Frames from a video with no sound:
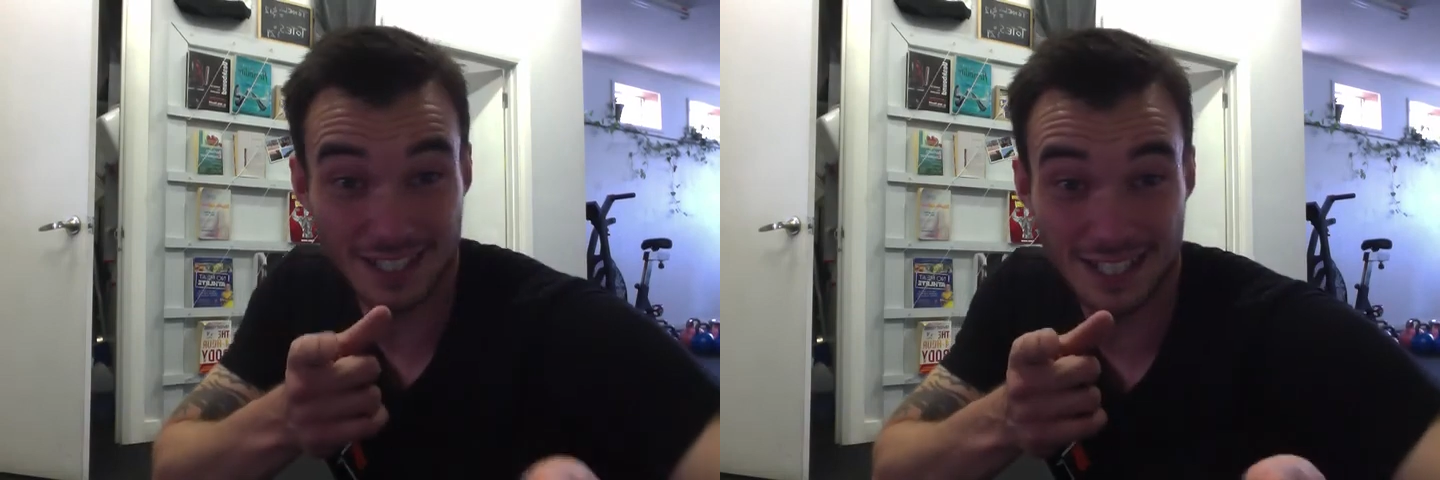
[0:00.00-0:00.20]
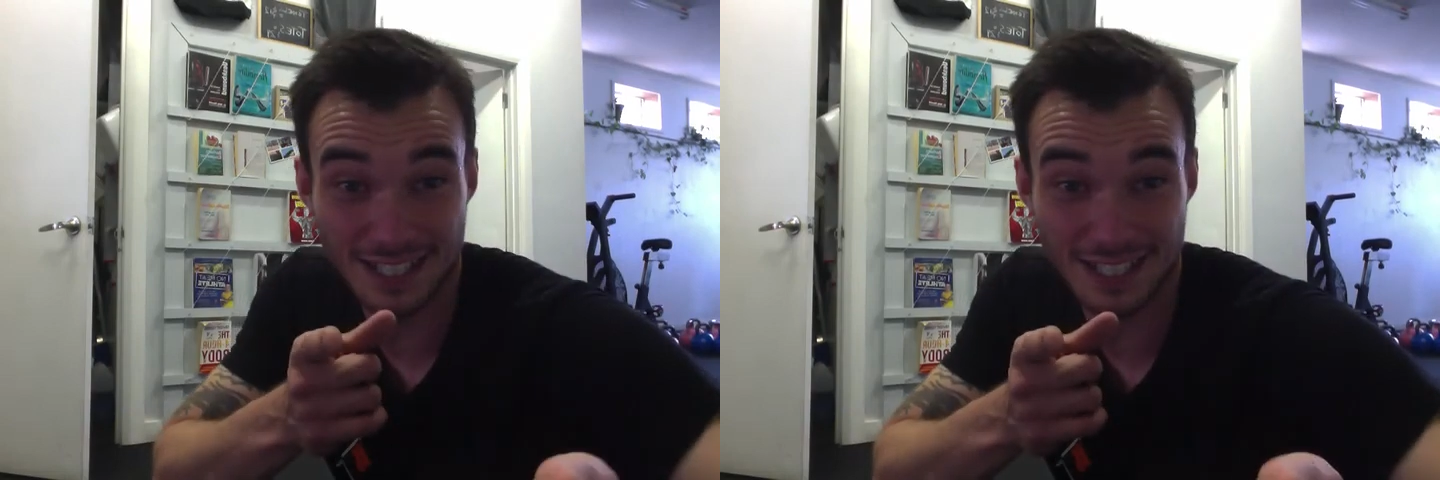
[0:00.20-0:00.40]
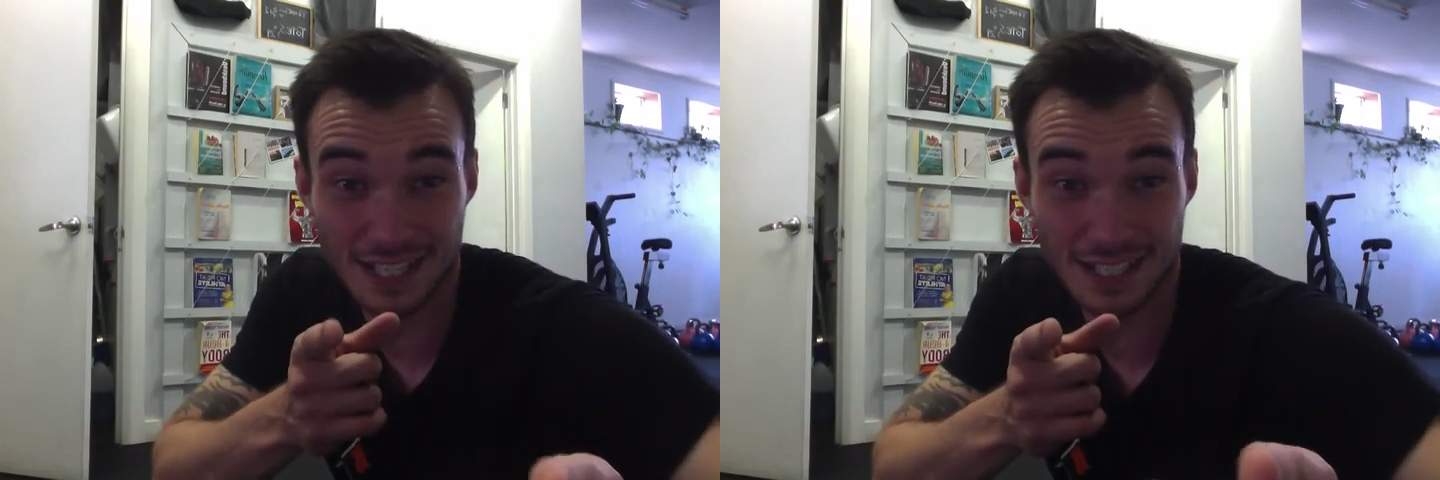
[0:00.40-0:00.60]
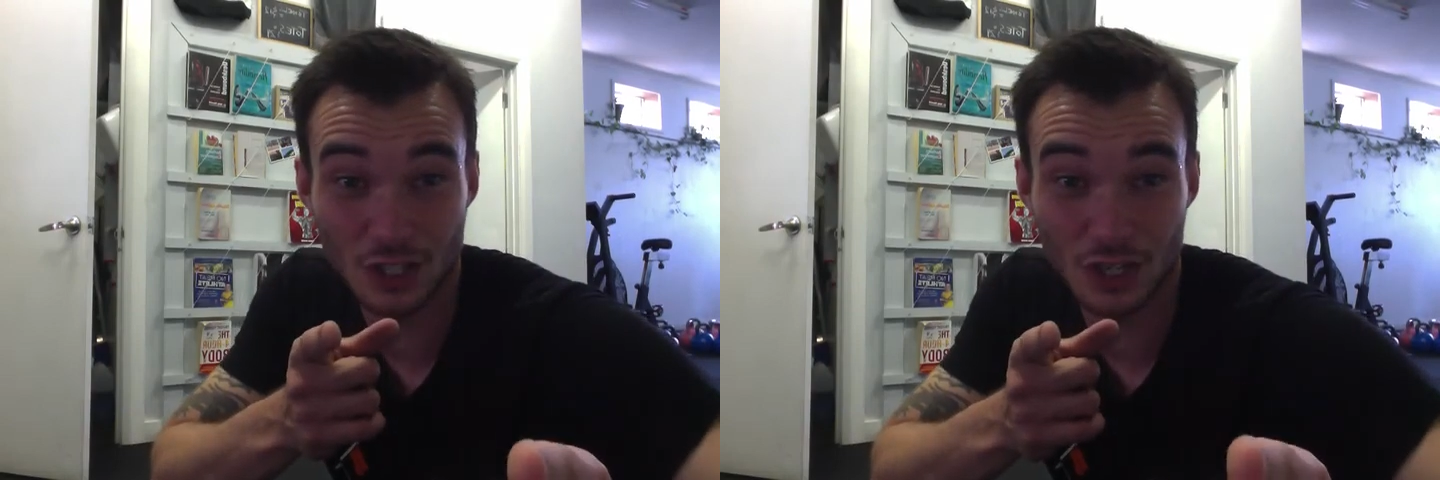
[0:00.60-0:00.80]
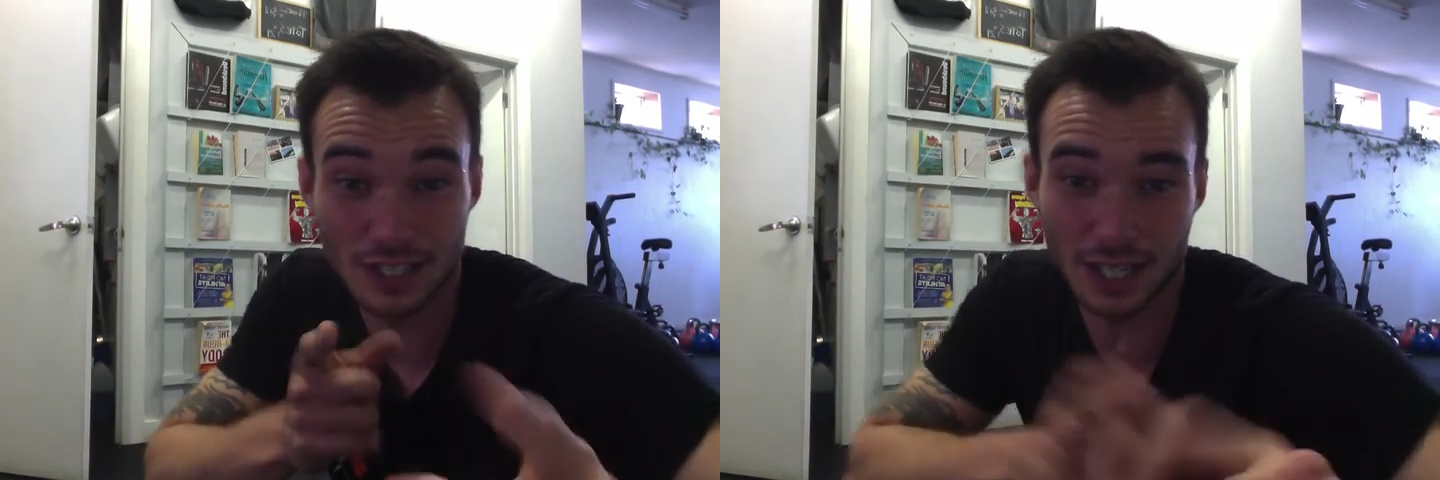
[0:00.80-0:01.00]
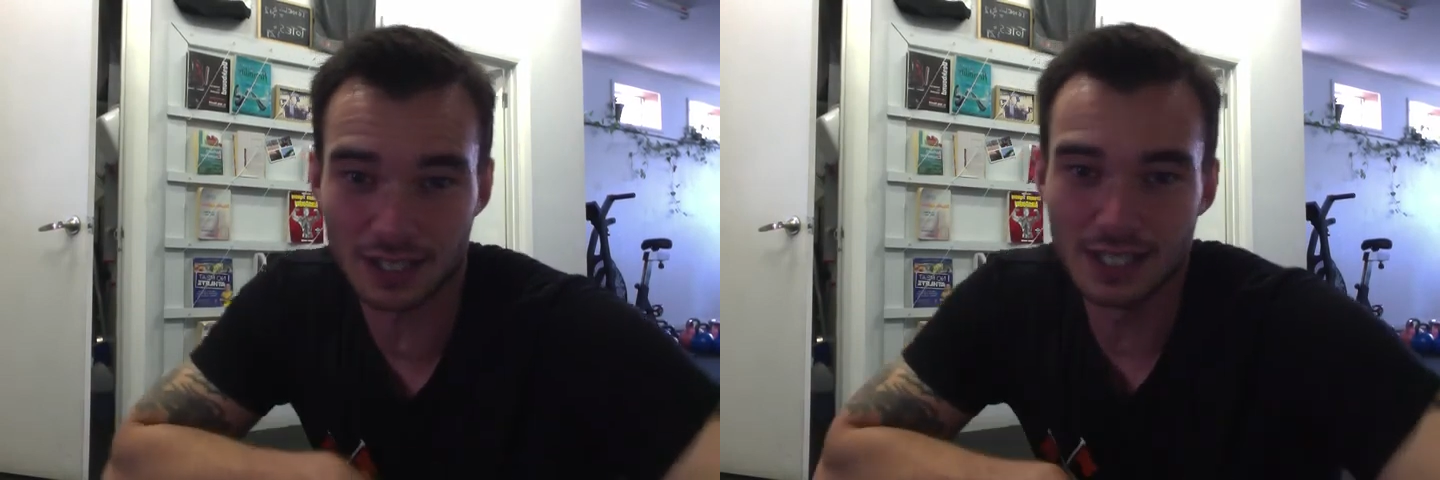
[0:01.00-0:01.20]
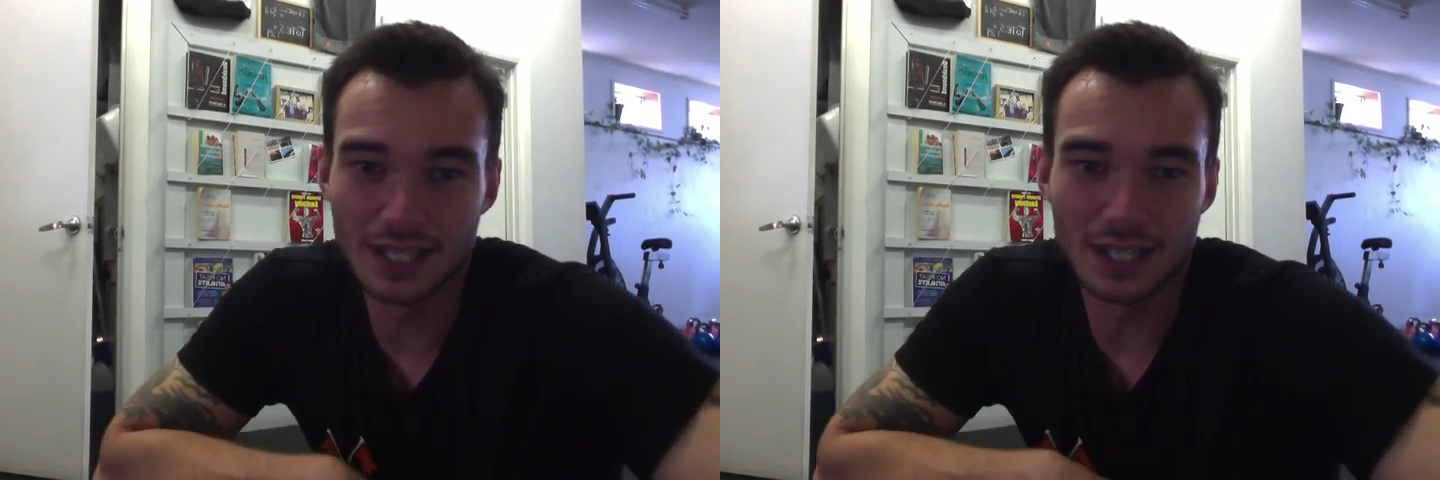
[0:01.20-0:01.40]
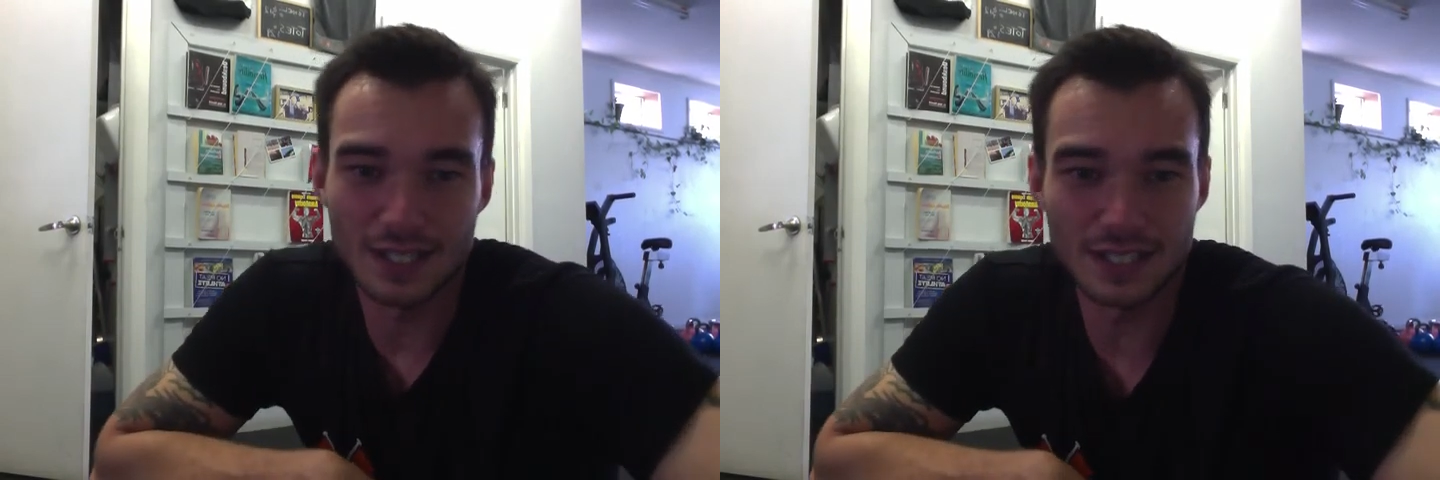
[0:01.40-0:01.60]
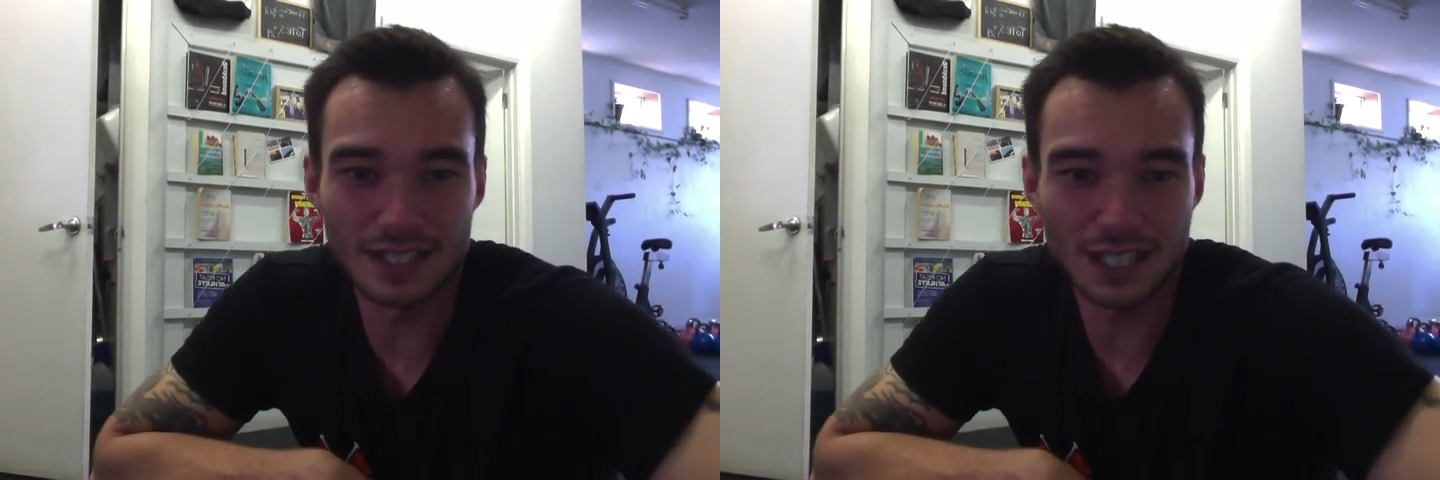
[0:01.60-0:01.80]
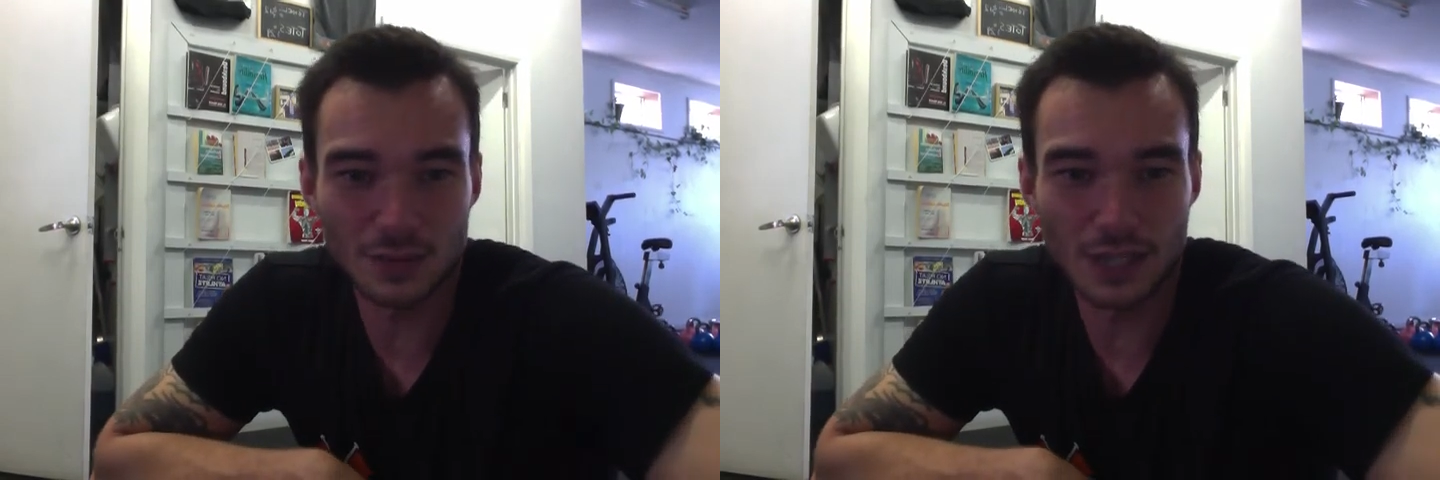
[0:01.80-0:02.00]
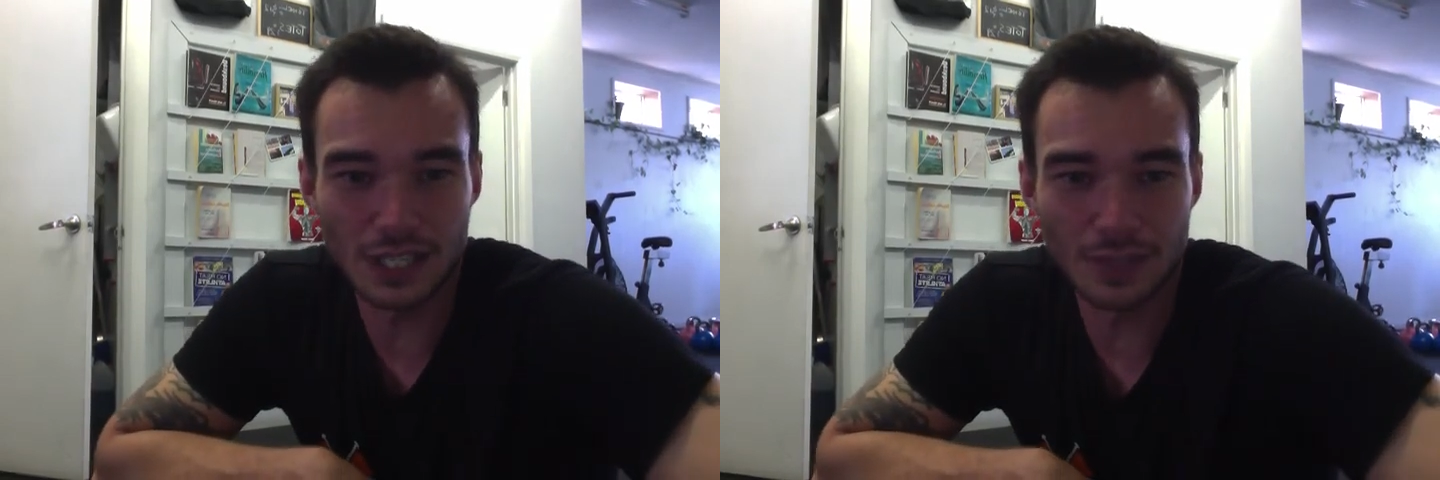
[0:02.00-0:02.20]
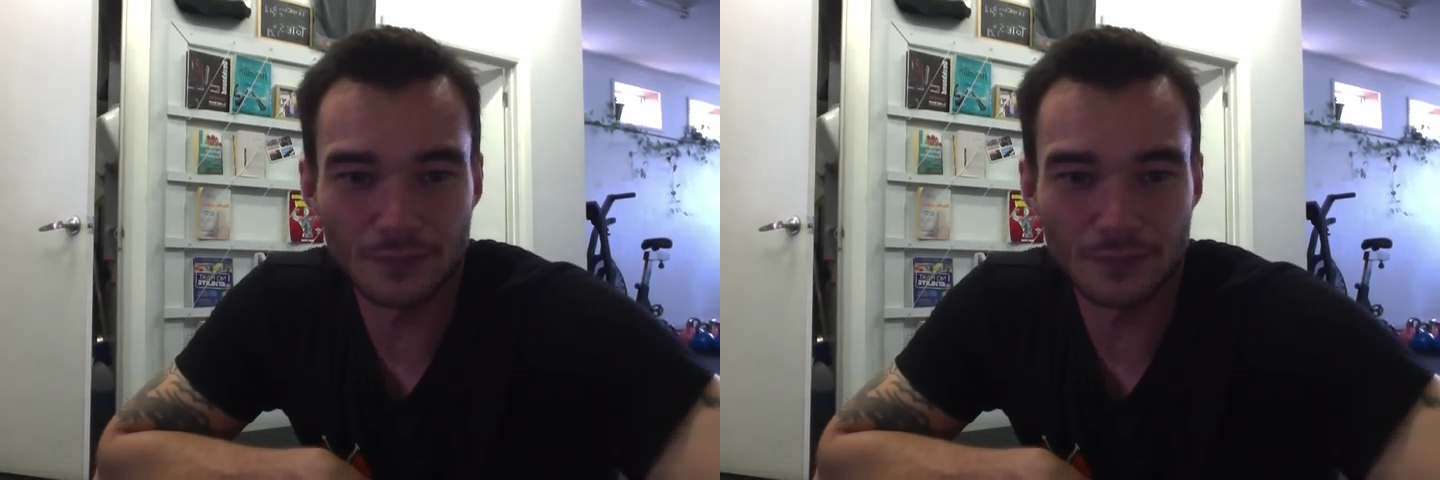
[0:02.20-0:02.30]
stay in contact. See you next week.